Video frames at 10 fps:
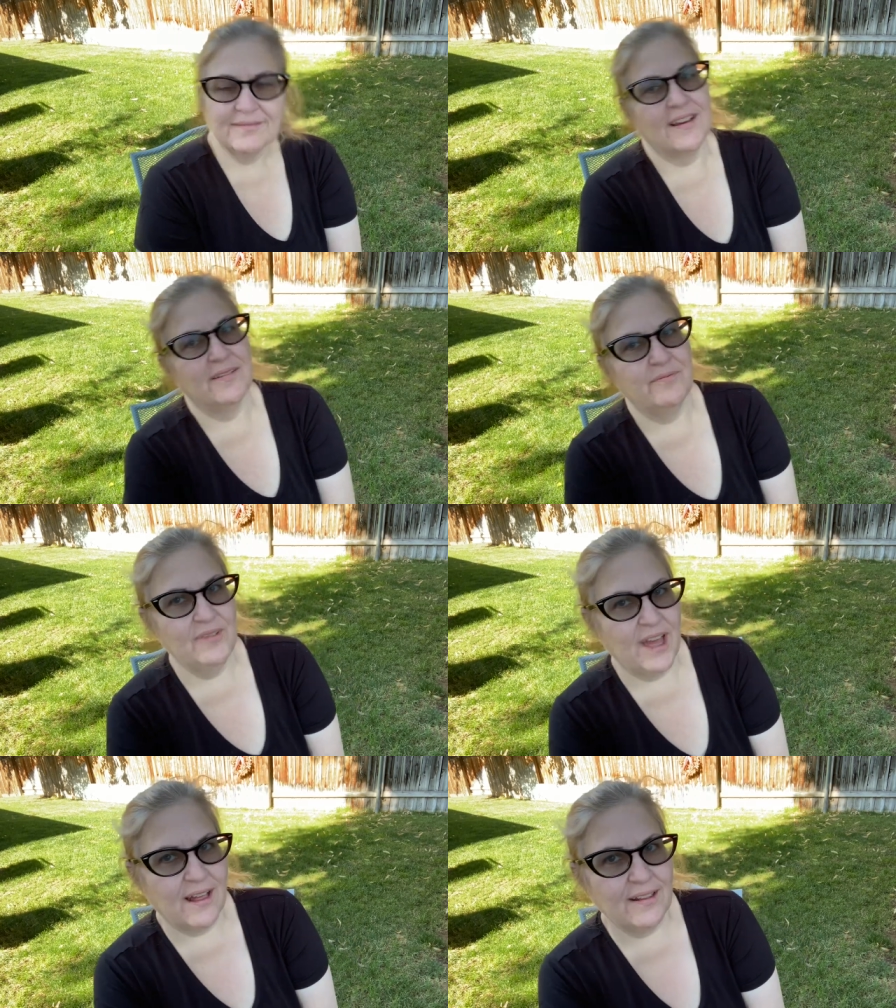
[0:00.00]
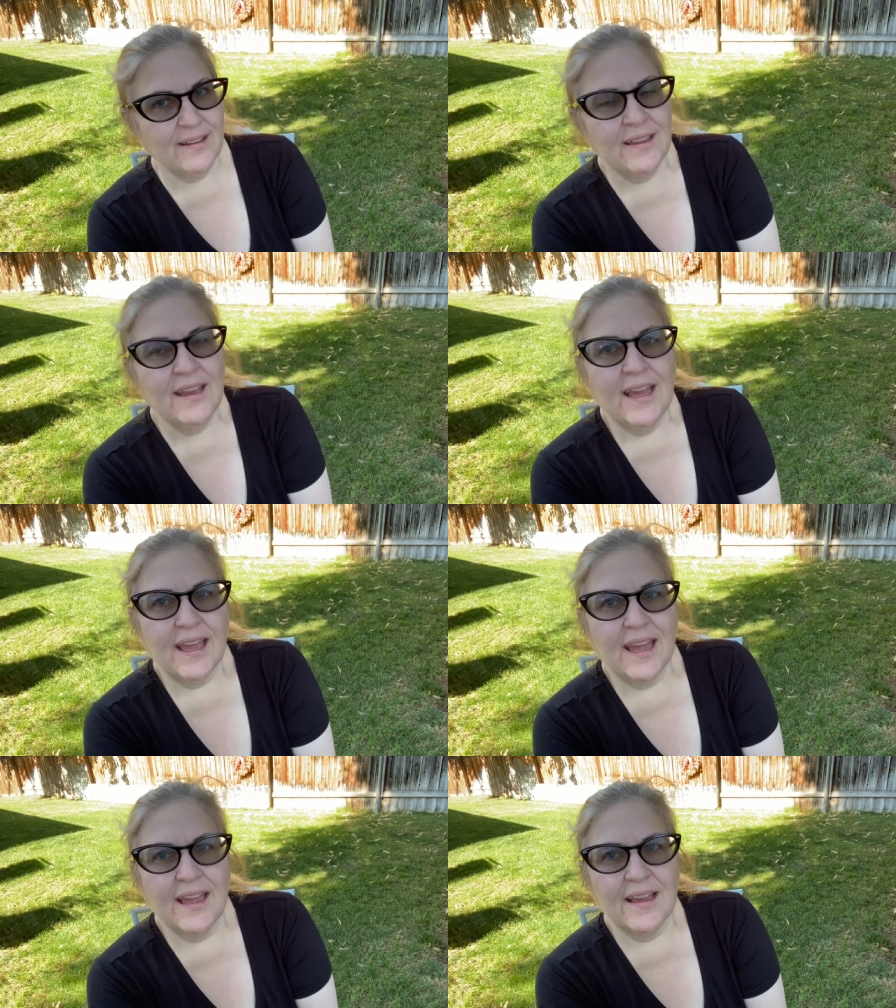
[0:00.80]
I'm Val
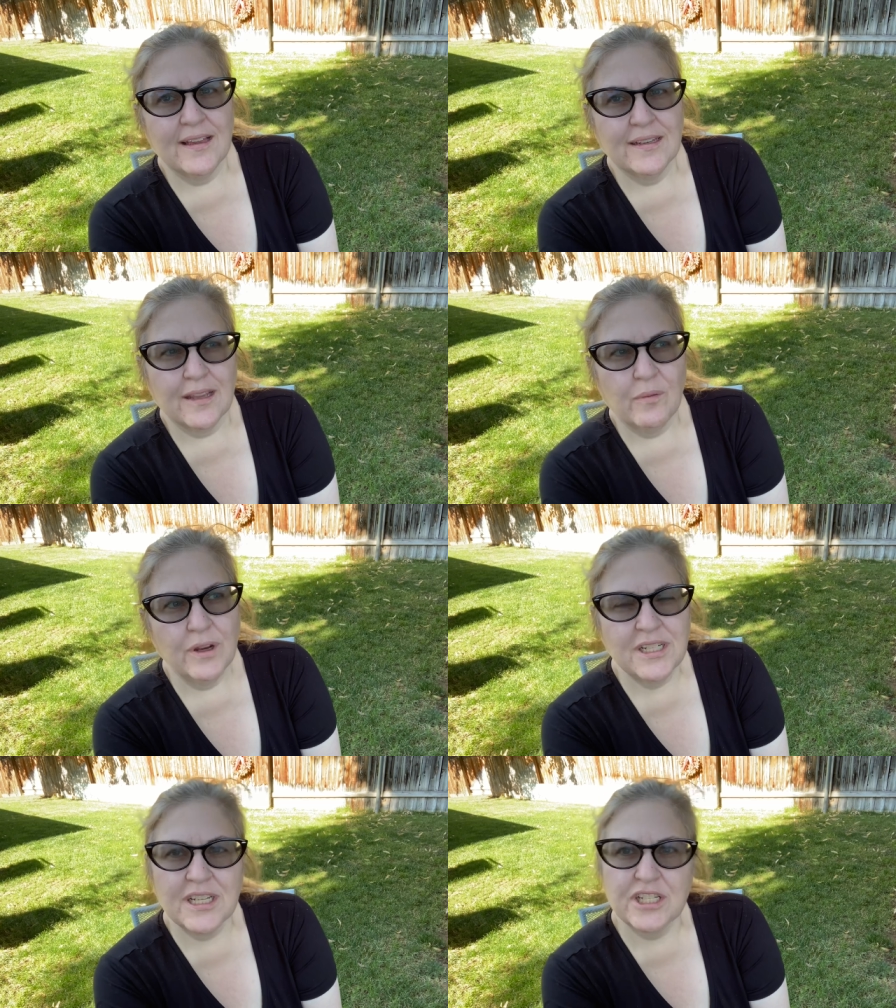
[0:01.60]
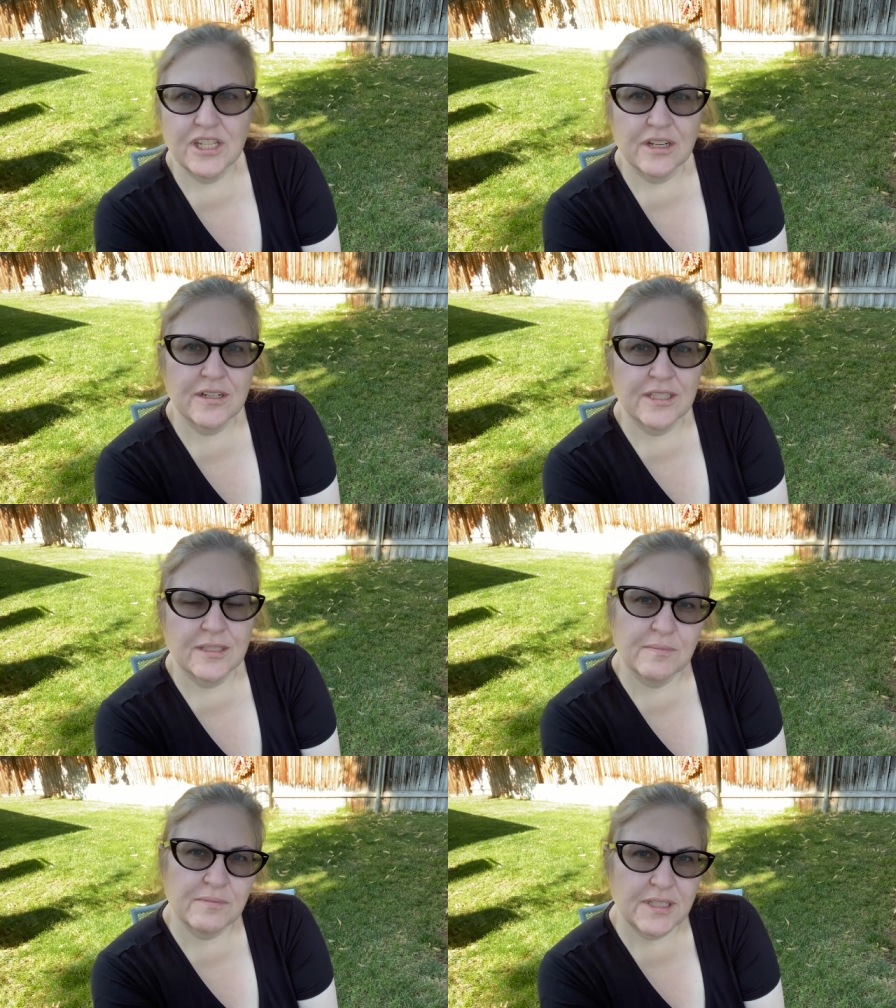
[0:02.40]
and I wanted to share
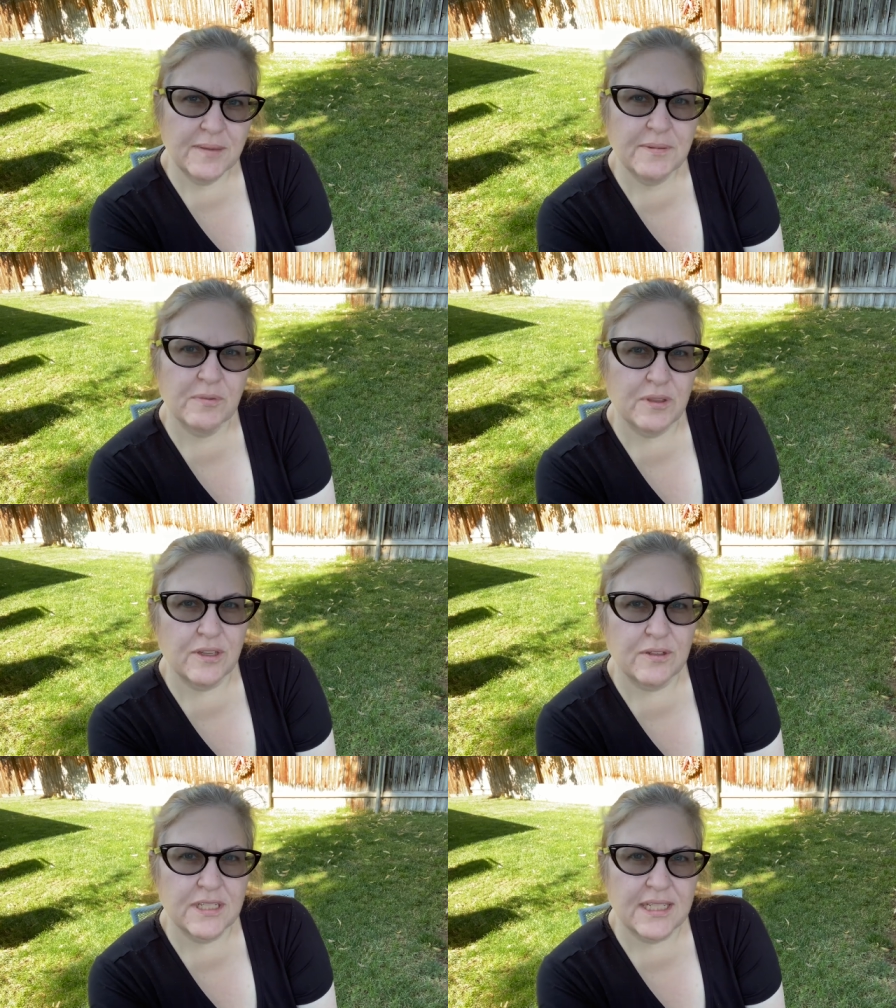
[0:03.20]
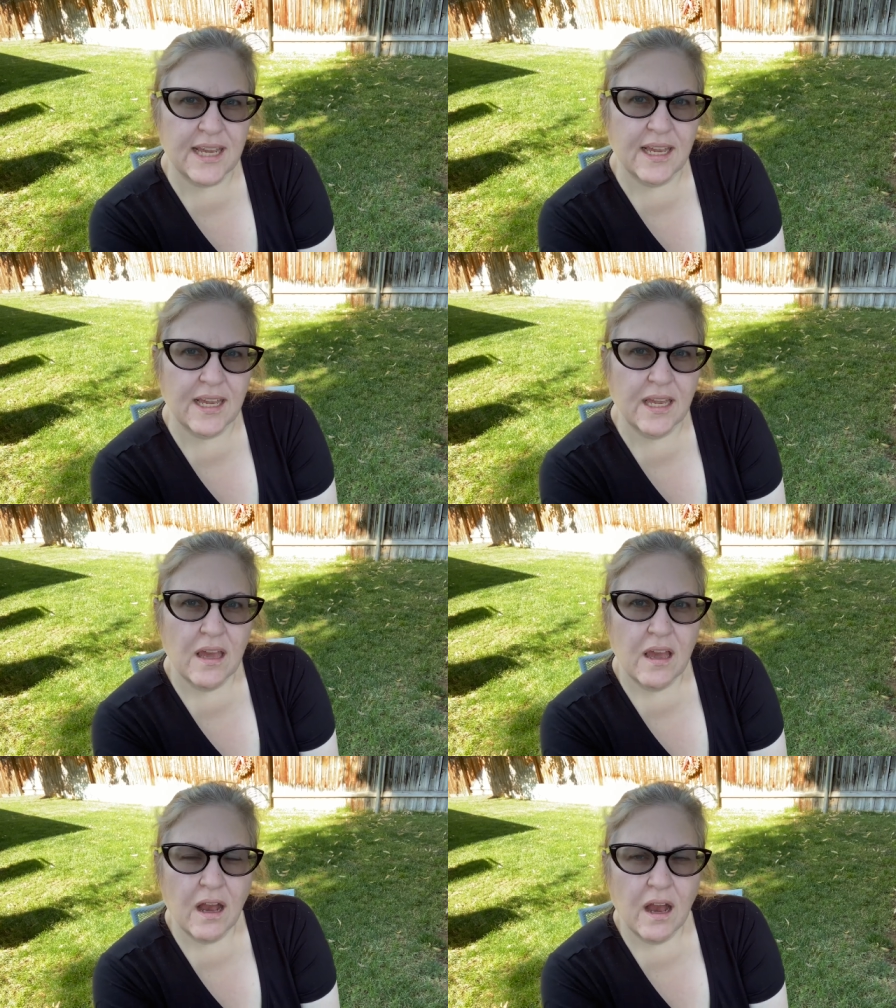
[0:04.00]
some tips with you today
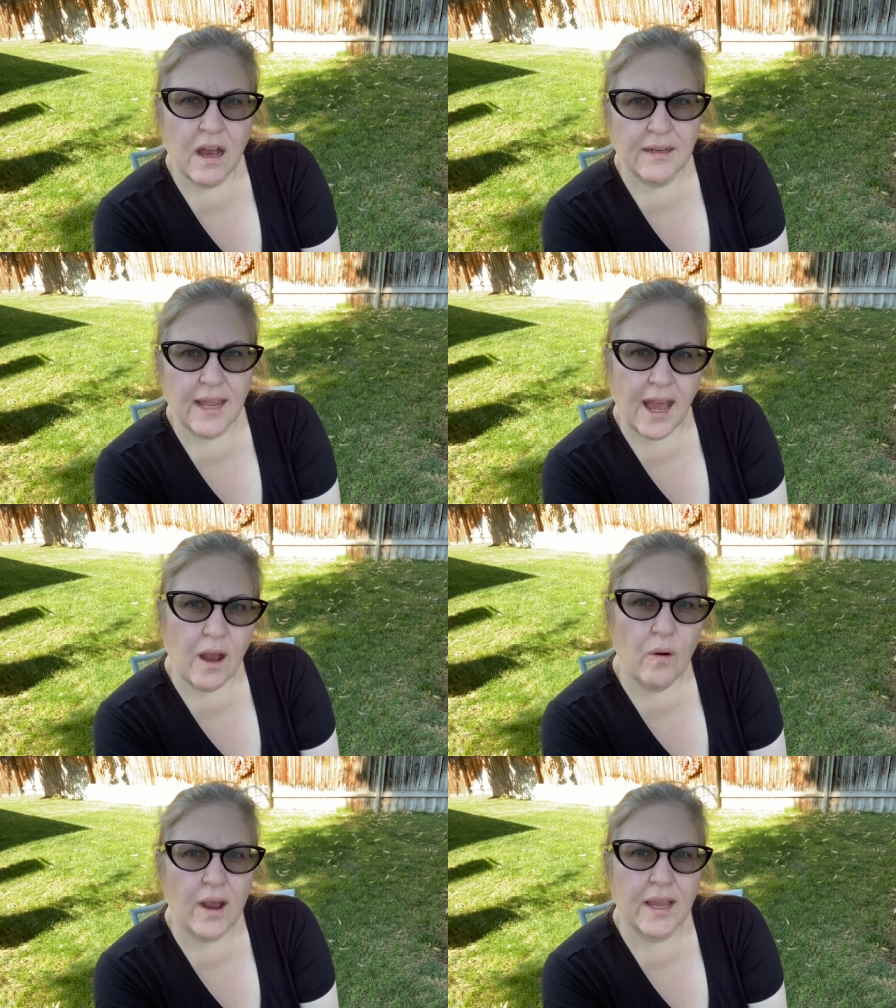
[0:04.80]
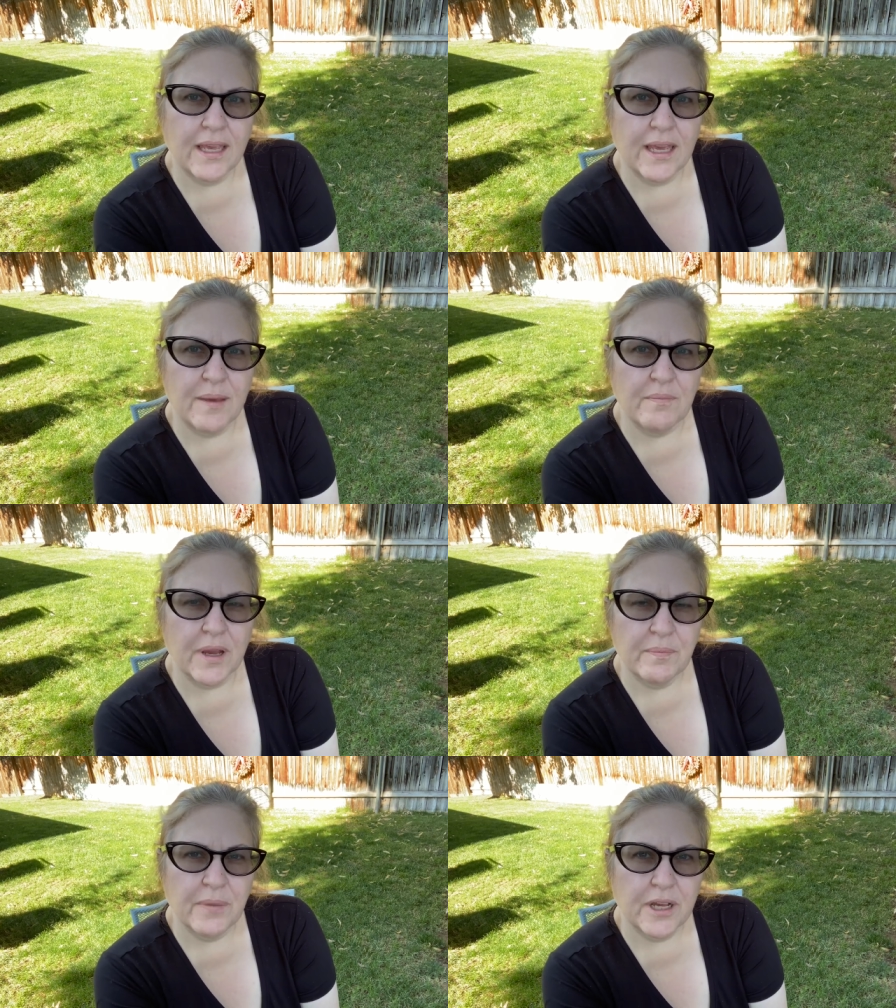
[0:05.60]
on how I keep
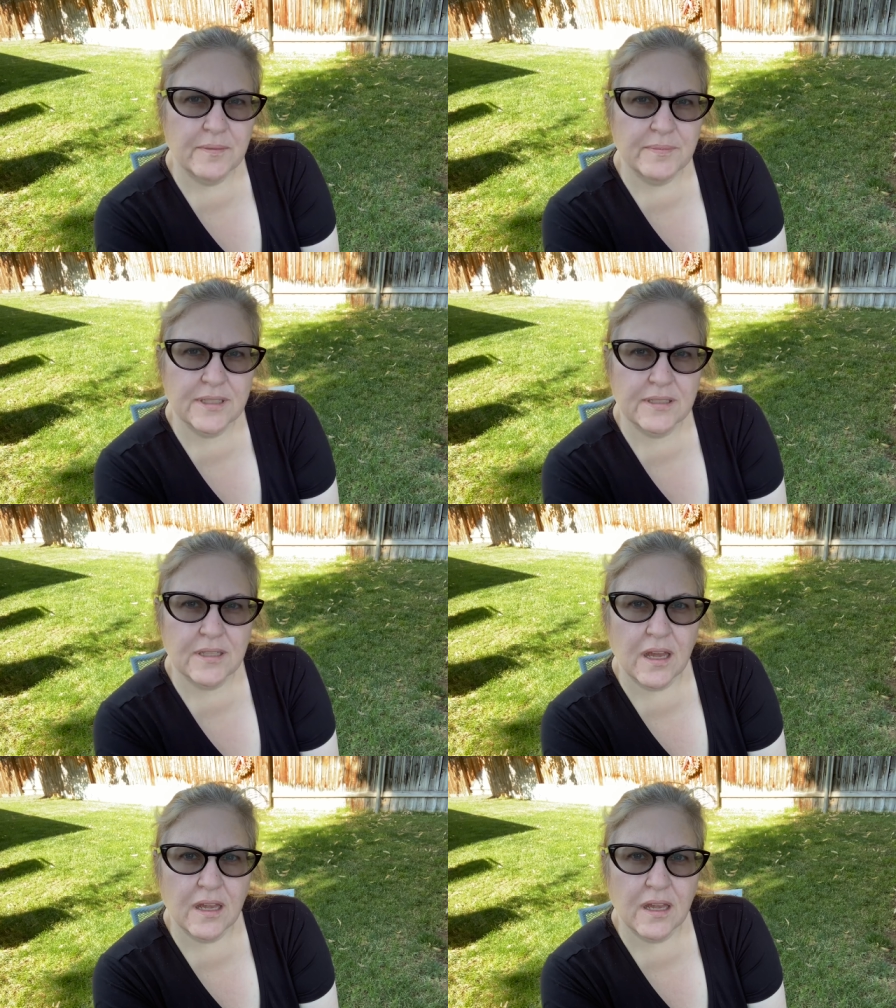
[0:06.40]
my pups